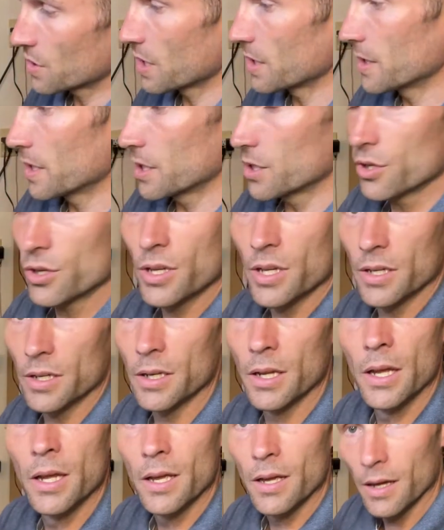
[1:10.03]
and then you
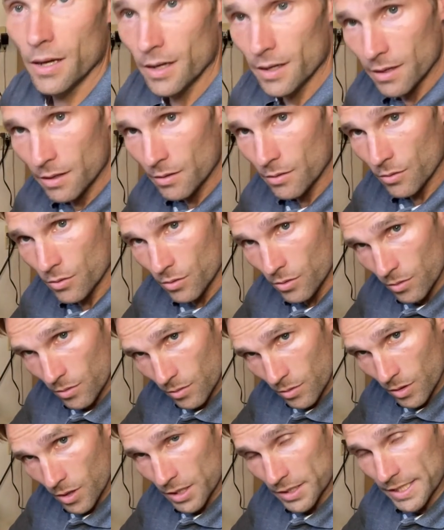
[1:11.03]
can
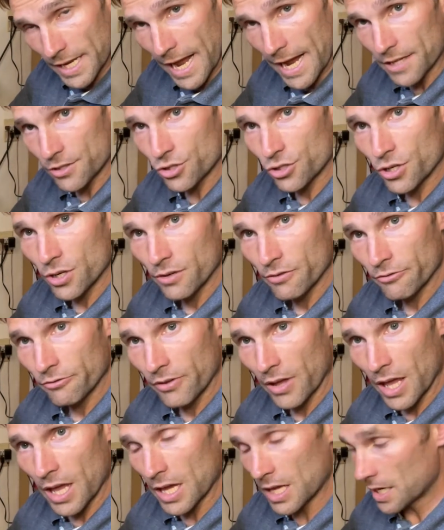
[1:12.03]
attach
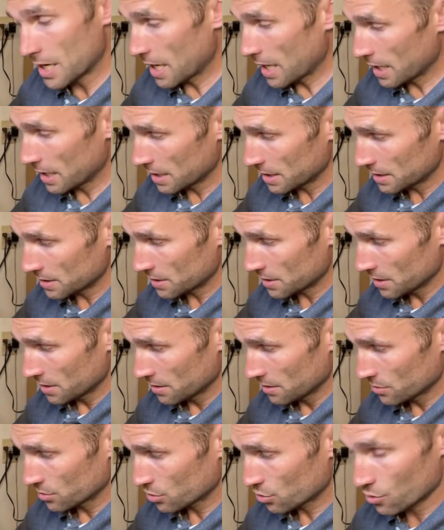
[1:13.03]
fan and
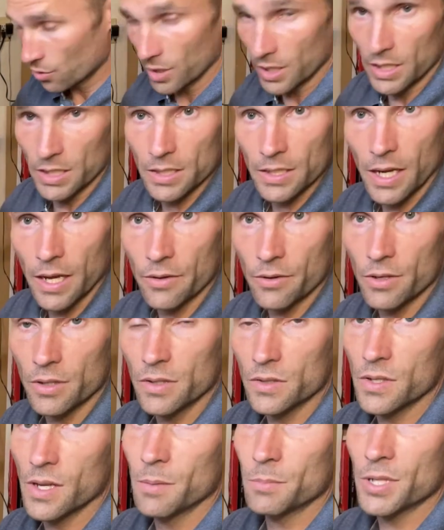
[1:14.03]
screen together at
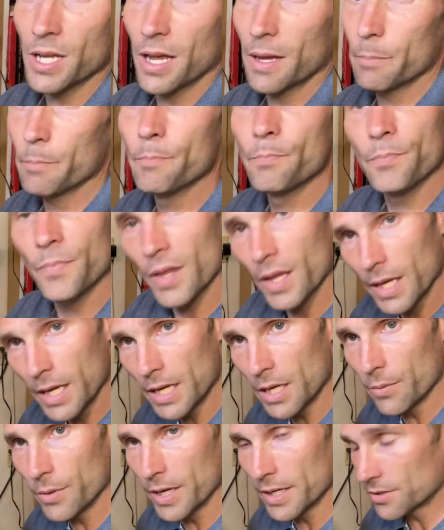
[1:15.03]
the same time.
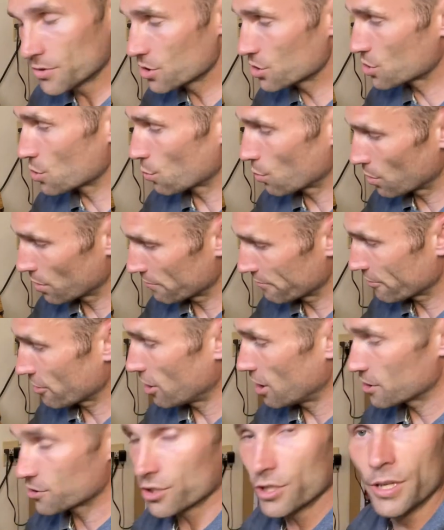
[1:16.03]
Anyway, just a word of
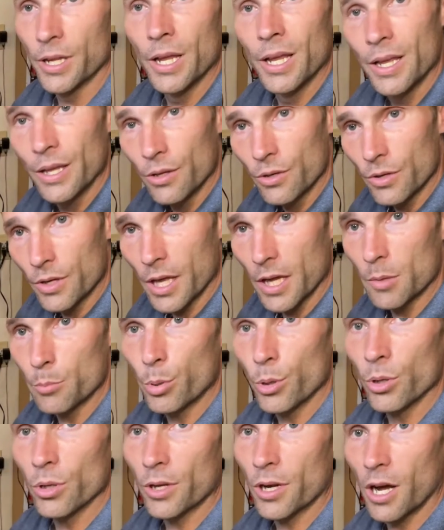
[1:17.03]
caution. You can
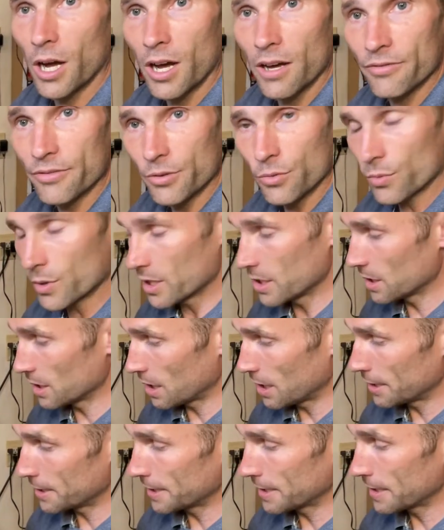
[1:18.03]
pull it off and
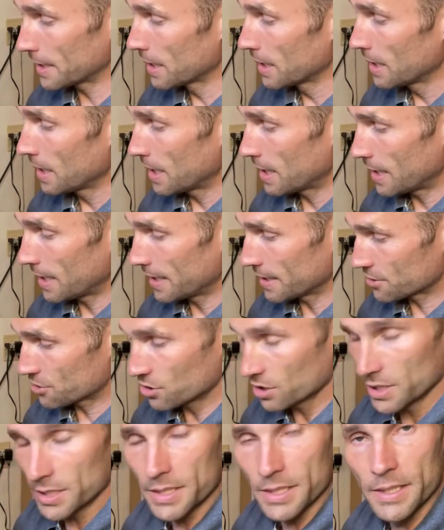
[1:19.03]
realign it. I
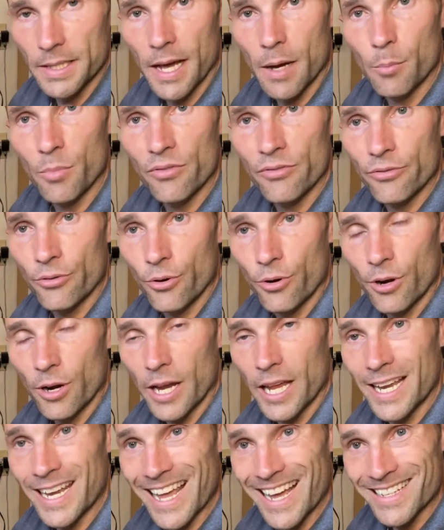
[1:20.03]
actually did that before,
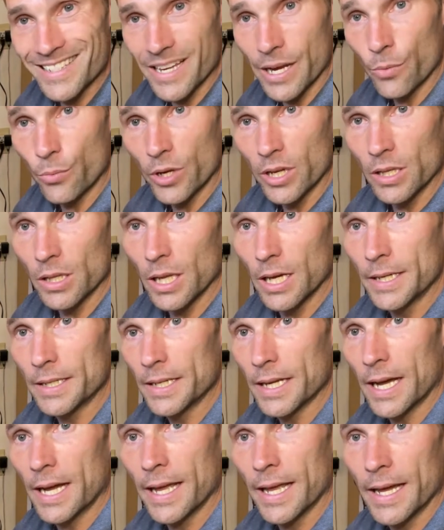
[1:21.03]
and as I realigned
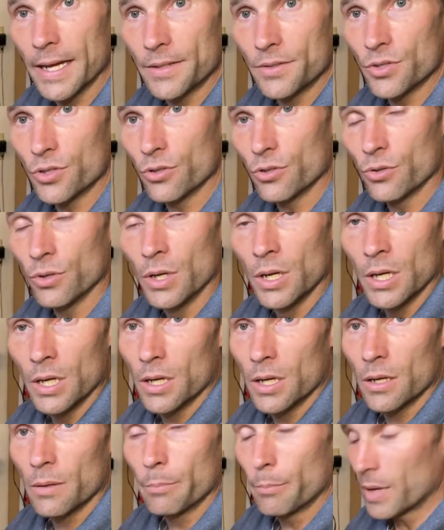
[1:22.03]
it, I had to
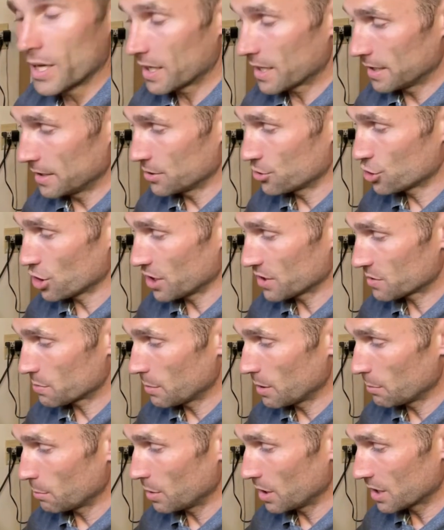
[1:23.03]
make an
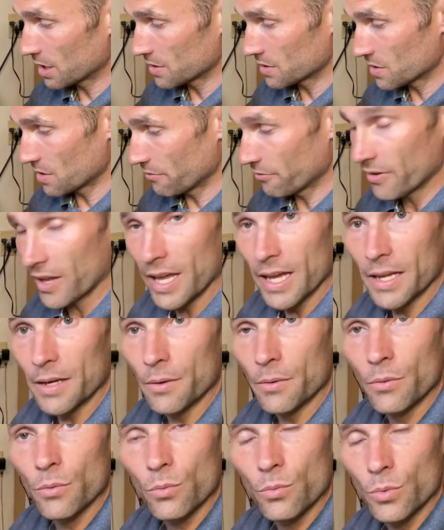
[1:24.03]
adjustment because the
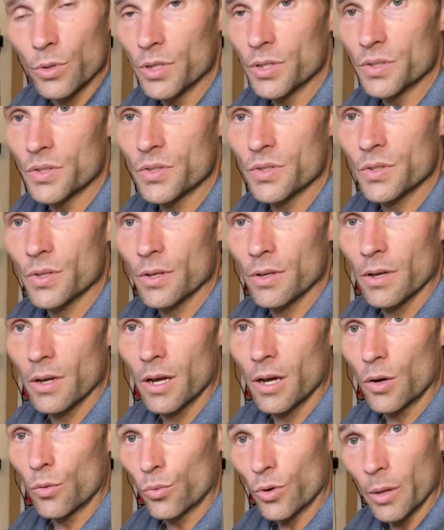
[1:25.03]
fan was
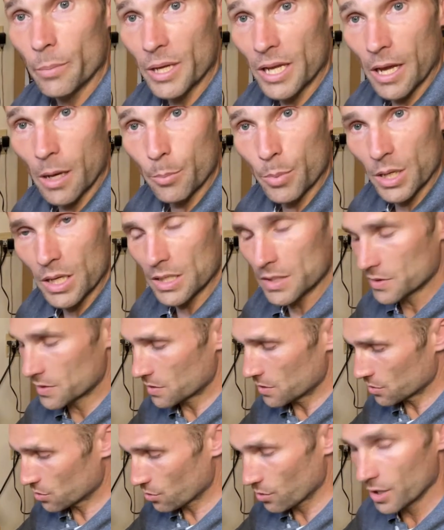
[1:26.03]
rubbing up against
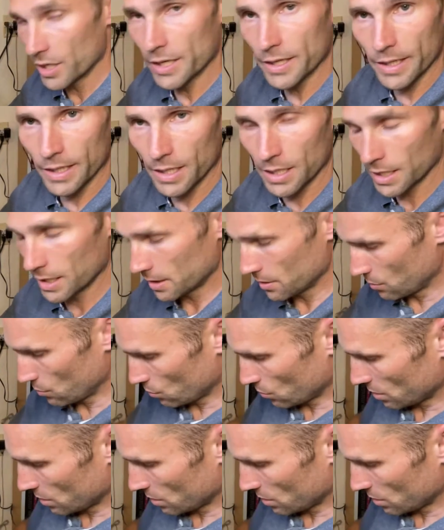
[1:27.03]
the screen and I didn't